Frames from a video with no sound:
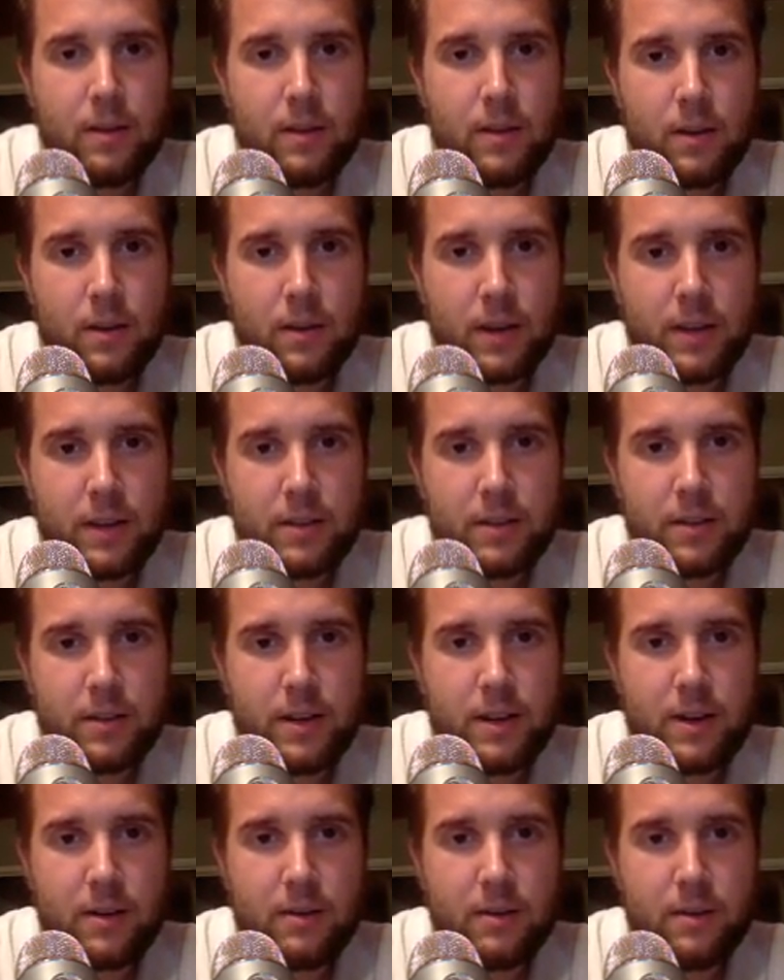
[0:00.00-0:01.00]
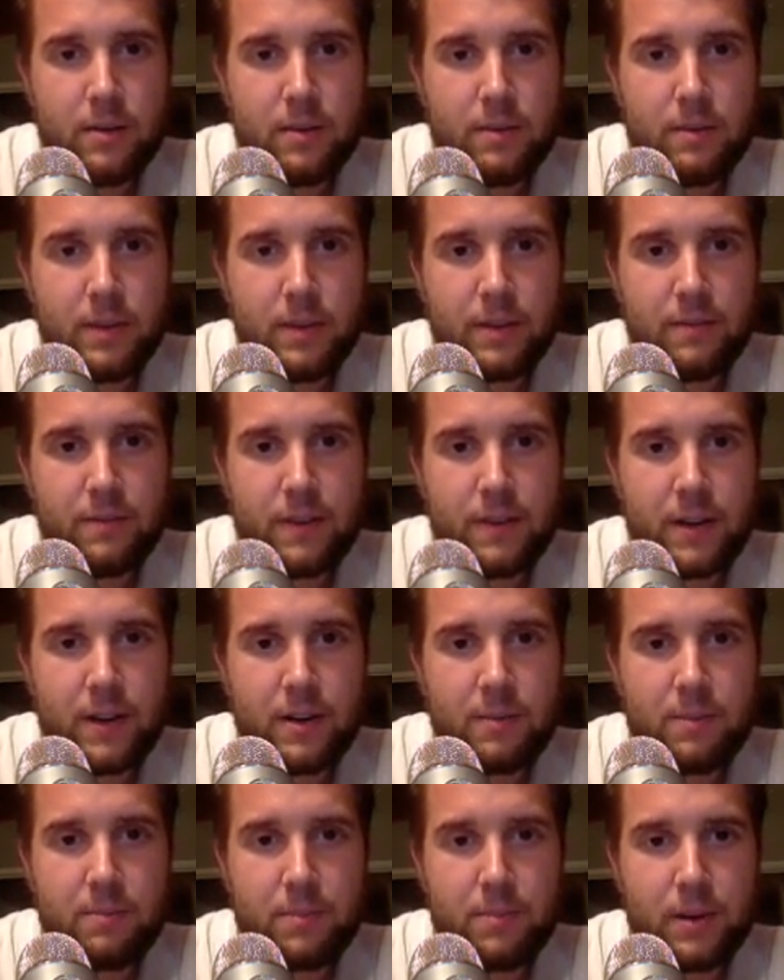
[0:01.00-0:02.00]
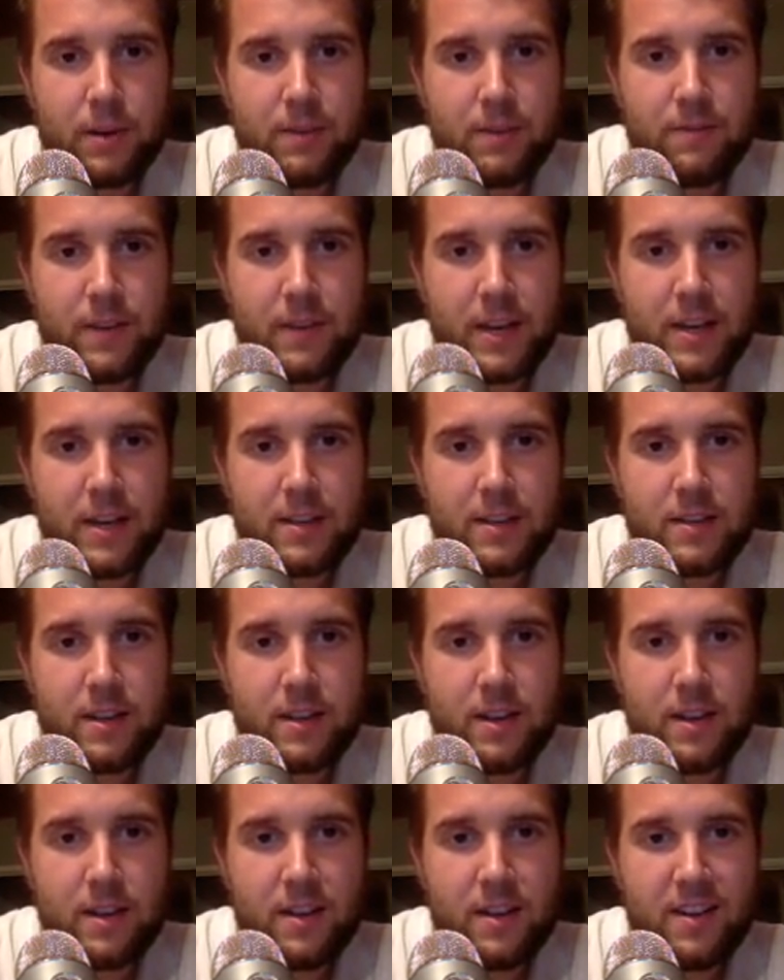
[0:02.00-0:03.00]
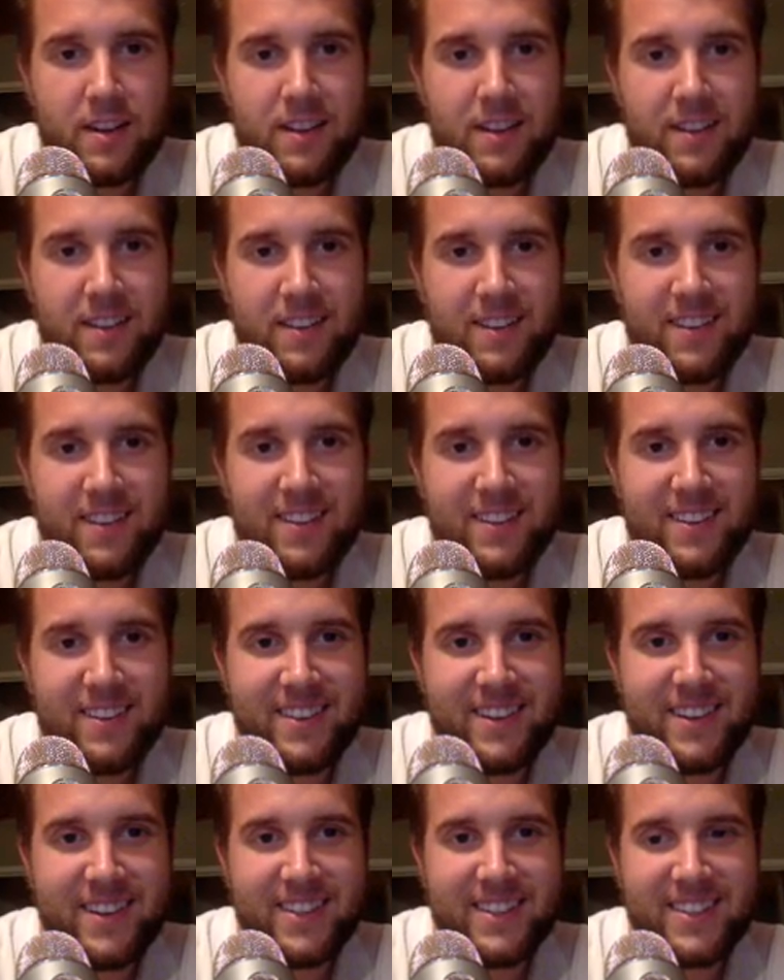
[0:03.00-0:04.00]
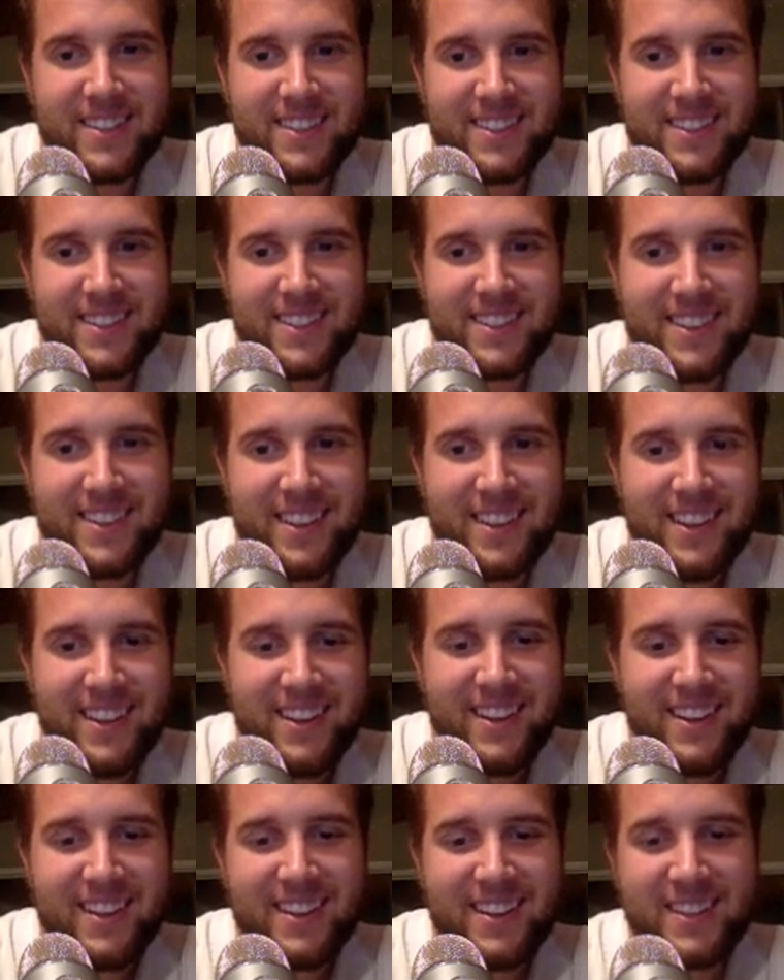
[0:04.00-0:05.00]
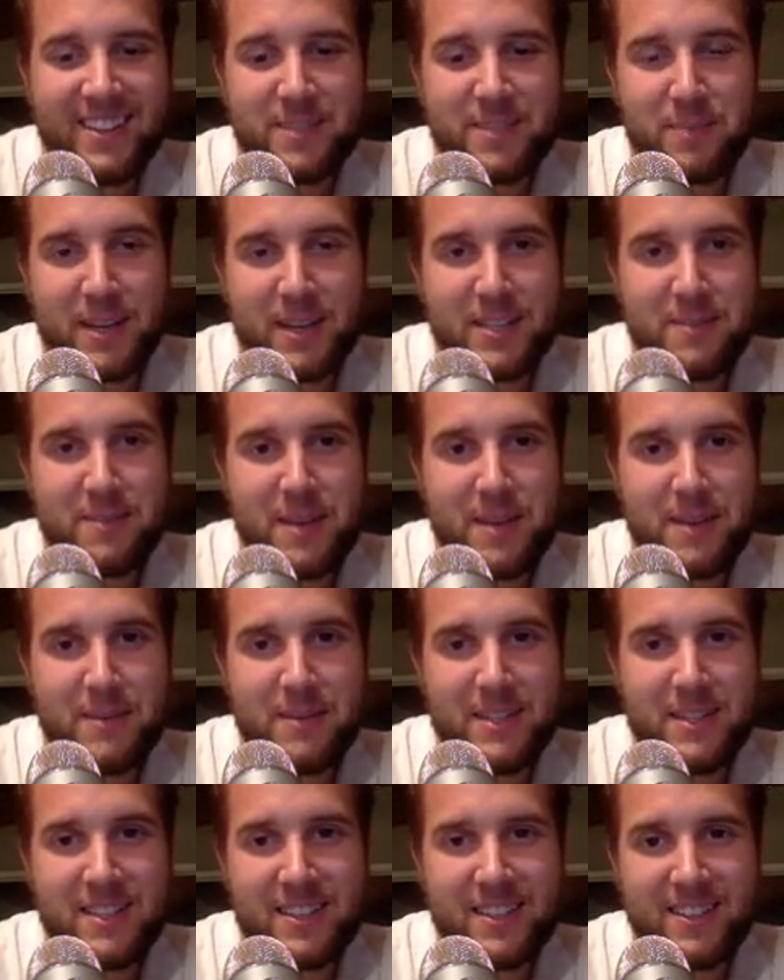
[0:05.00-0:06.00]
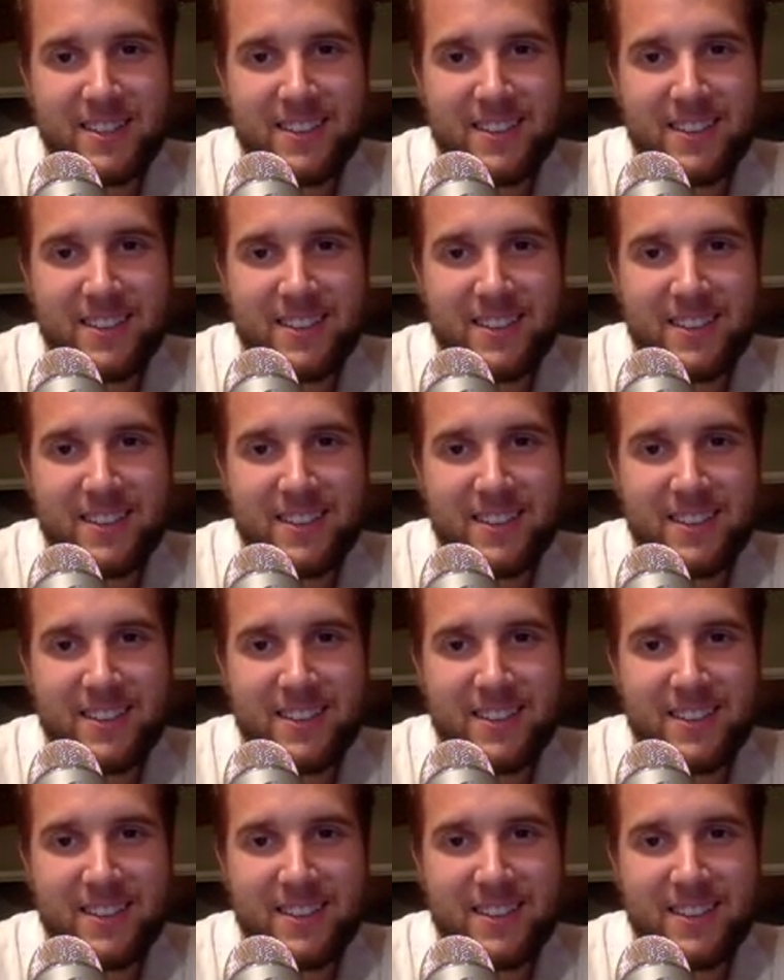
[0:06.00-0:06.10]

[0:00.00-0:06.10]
Okay, so now we can fire pretty fast. Nice. That spawned some enemies.